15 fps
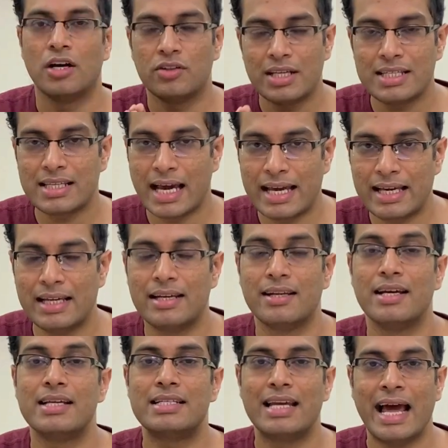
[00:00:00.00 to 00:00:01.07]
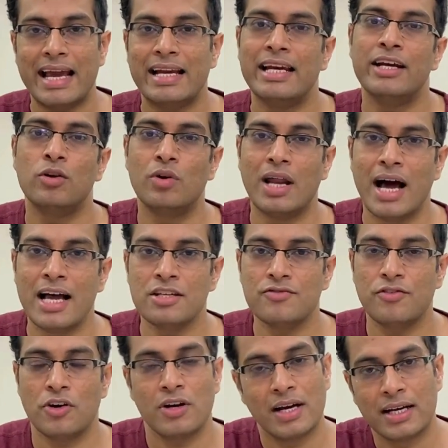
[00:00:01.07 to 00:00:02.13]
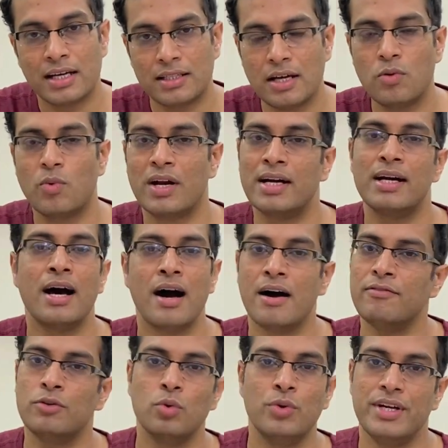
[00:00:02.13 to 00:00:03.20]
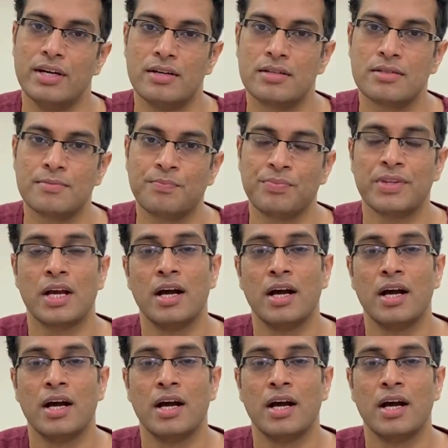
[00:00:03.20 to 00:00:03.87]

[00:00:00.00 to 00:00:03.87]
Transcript: Now this cycle is likely to last for another one and a half, two years.